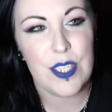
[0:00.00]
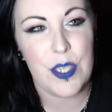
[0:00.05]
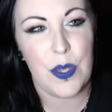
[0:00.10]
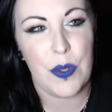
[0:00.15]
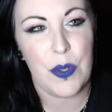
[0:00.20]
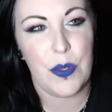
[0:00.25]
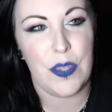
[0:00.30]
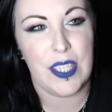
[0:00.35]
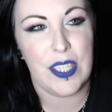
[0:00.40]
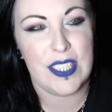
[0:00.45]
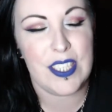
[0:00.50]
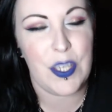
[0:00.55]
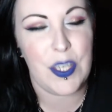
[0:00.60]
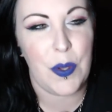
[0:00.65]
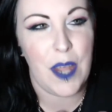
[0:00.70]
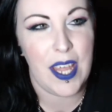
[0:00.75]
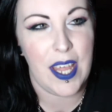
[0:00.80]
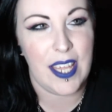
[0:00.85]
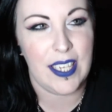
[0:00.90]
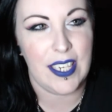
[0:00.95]
So let's
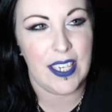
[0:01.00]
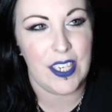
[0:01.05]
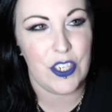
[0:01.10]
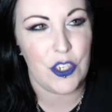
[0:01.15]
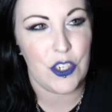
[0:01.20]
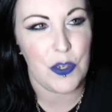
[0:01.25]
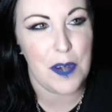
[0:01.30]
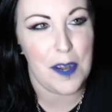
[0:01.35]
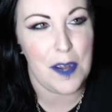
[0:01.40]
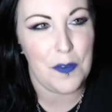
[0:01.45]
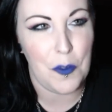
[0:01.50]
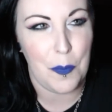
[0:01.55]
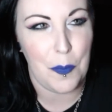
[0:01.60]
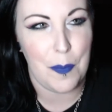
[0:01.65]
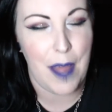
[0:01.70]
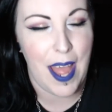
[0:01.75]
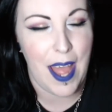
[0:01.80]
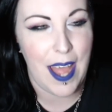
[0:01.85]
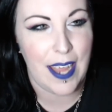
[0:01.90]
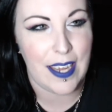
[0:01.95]
go ahead and travel
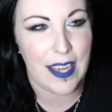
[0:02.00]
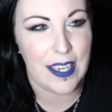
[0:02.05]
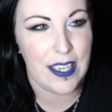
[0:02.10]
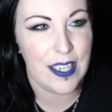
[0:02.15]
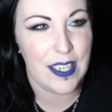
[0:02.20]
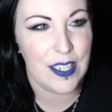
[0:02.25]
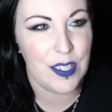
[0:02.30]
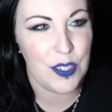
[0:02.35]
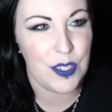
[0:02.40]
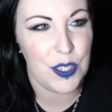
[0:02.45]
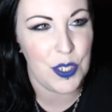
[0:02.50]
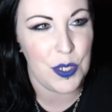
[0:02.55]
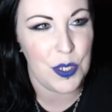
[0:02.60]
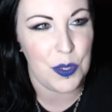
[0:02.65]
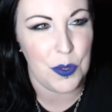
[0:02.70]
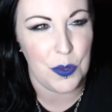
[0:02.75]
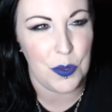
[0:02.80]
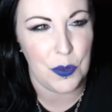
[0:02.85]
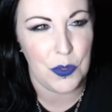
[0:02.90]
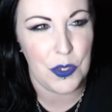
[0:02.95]
back
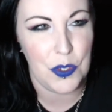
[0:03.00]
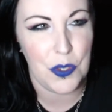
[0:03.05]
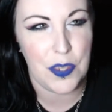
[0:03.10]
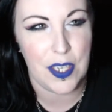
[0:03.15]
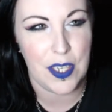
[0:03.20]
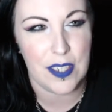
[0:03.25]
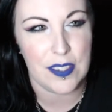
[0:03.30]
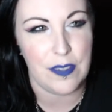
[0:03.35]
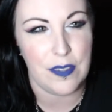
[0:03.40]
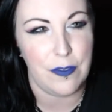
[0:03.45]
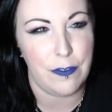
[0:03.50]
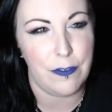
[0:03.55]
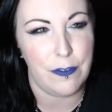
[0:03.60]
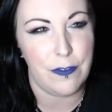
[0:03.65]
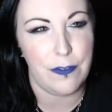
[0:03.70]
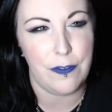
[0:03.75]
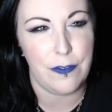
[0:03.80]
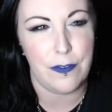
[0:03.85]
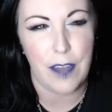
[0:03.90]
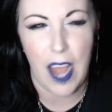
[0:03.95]
to
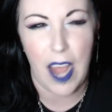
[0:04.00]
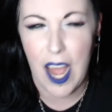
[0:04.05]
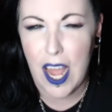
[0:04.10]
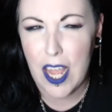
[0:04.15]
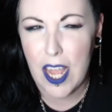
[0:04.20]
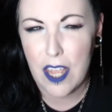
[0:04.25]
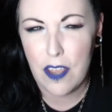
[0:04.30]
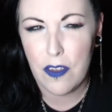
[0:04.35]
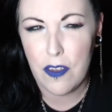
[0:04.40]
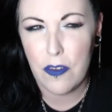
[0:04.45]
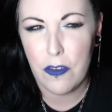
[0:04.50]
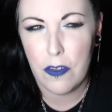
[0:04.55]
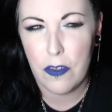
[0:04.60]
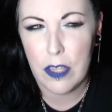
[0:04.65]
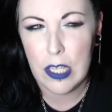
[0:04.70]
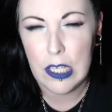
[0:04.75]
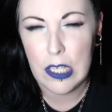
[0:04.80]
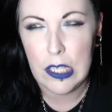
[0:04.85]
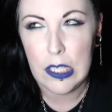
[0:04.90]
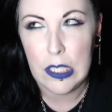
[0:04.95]
2005. I
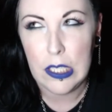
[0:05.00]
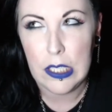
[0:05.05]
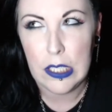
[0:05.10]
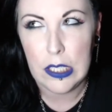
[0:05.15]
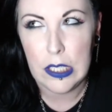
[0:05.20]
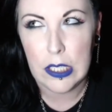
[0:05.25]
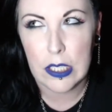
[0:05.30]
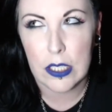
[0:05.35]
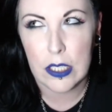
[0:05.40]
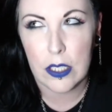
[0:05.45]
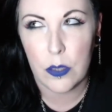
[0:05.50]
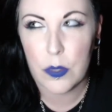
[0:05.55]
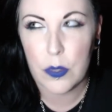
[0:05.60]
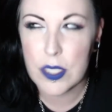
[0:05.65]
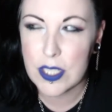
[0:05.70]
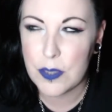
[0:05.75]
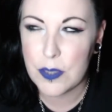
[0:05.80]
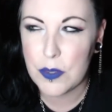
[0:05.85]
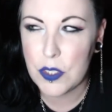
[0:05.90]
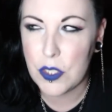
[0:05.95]

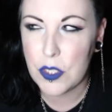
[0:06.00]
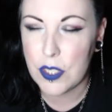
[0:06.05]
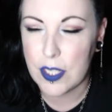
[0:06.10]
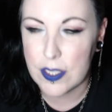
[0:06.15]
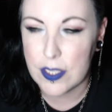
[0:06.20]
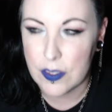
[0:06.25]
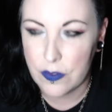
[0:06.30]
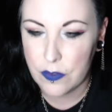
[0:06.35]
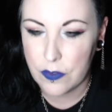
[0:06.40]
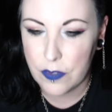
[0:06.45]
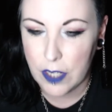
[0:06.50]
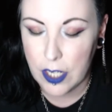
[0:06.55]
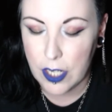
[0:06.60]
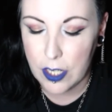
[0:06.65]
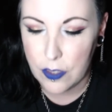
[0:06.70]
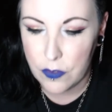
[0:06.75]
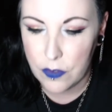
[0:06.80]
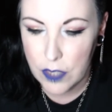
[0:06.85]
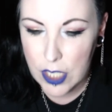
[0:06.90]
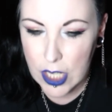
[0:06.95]
want to say it was
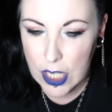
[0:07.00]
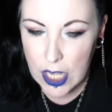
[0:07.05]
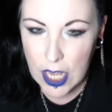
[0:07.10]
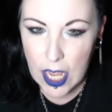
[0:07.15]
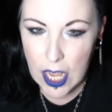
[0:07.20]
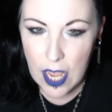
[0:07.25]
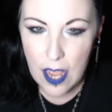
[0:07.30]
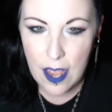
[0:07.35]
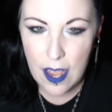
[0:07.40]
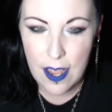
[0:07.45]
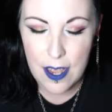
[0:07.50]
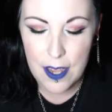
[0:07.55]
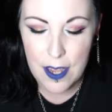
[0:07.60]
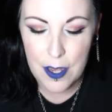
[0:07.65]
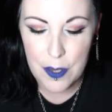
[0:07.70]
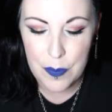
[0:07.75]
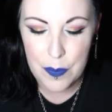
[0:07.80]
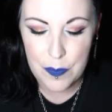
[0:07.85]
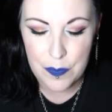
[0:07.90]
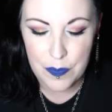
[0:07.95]
2005.
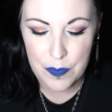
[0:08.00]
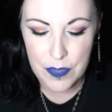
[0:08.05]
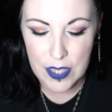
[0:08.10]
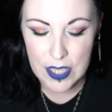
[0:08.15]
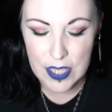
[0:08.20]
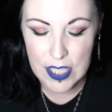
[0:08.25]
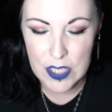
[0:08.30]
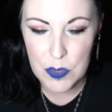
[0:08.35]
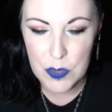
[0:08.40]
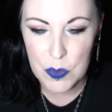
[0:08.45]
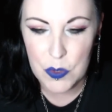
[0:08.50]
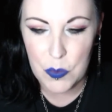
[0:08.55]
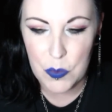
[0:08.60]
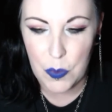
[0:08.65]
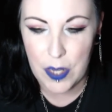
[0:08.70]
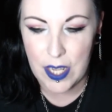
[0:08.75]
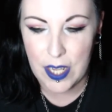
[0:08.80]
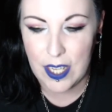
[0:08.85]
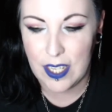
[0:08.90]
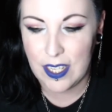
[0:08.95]
And this was
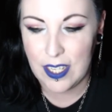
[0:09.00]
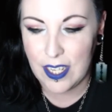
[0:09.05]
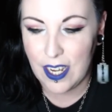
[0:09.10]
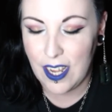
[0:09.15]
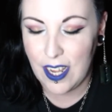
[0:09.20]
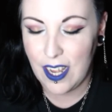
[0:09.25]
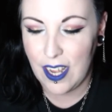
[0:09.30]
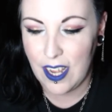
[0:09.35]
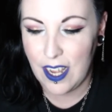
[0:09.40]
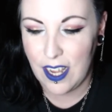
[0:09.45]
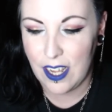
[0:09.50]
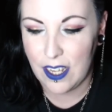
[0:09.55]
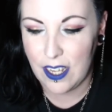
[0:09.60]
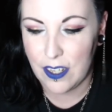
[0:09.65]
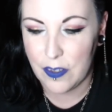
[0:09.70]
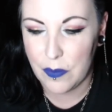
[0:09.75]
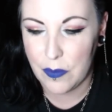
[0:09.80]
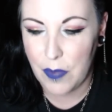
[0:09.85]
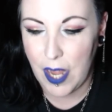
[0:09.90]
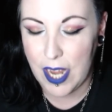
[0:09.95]
when
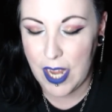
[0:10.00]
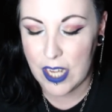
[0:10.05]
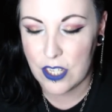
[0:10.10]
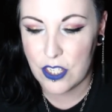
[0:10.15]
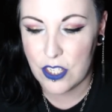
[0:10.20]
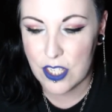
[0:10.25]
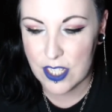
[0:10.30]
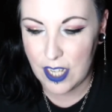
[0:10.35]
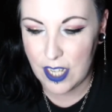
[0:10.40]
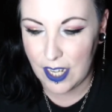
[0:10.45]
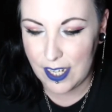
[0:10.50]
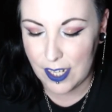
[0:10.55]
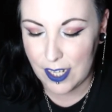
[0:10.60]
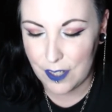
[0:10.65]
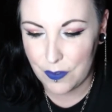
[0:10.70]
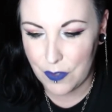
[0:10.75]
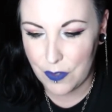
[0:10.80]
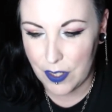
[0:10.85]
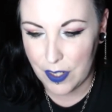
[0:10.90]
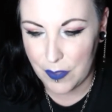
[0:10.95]
I had just gotten
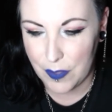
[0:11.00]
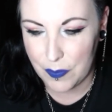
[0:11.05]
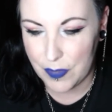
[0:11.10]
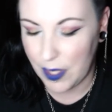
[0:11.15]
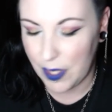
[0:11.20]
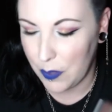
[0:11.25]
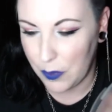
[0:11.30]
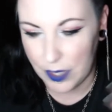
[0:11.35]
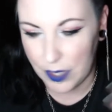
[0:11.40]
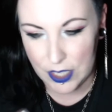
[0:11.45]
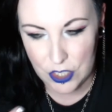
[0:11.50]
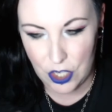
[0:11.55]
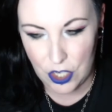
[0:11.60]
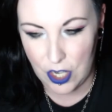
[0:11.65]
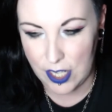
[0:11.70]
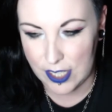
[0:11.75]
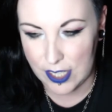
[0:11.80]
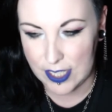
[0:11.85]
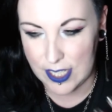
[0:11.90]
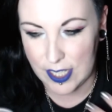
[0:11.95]
out of that really
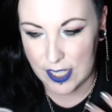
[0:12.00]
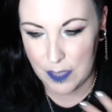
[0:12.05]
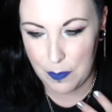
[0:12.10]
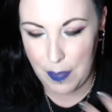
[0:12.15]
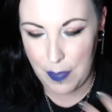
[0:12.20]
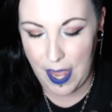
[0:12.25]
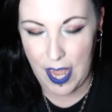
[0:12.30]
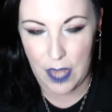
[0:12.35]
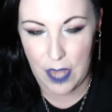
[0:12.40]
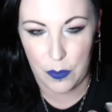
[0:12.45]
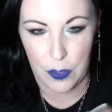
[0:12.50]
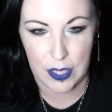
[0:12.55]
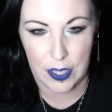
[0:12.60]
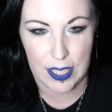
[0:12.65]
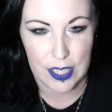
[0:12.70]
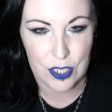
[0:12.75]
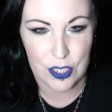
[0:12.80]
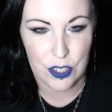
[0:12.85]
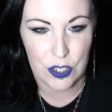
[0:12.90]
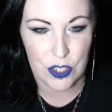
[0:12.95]
toxic, bad
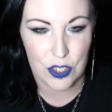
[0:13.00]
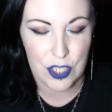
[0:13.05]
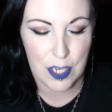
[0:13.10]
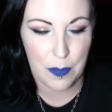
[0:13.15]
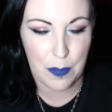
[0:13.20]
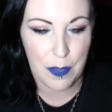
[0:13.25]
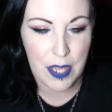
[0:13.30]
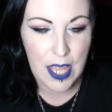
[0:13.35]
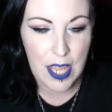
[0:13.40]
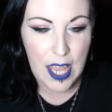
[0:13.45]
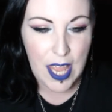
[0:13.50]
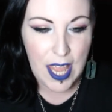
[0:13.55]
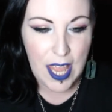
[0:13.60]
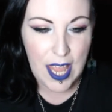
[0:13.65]
relationship.